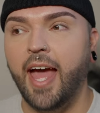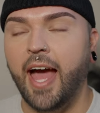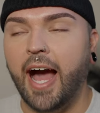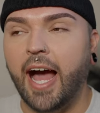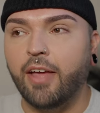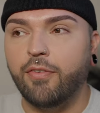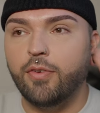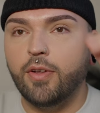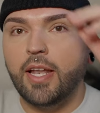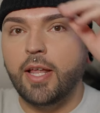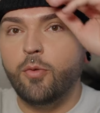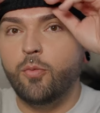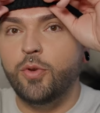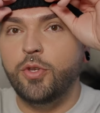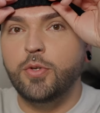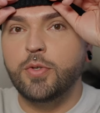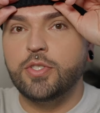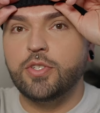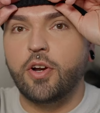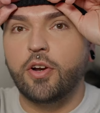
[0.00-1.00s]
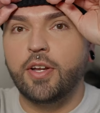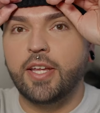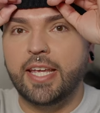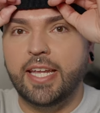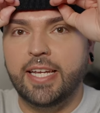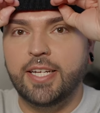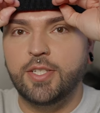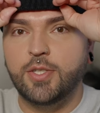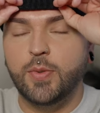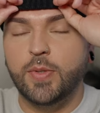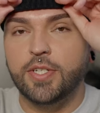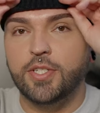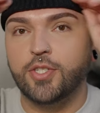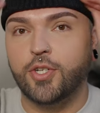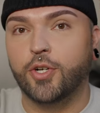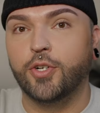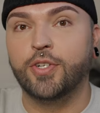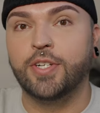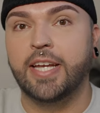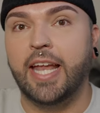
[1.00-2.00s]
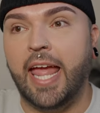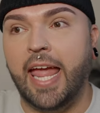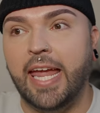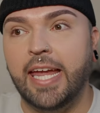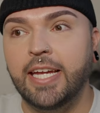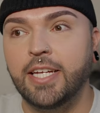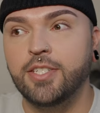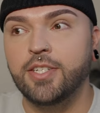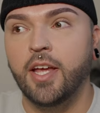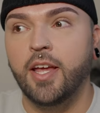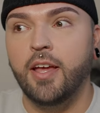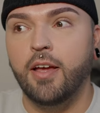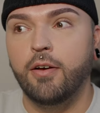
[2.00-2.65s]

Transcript: I feel like when you start getting to a certain age,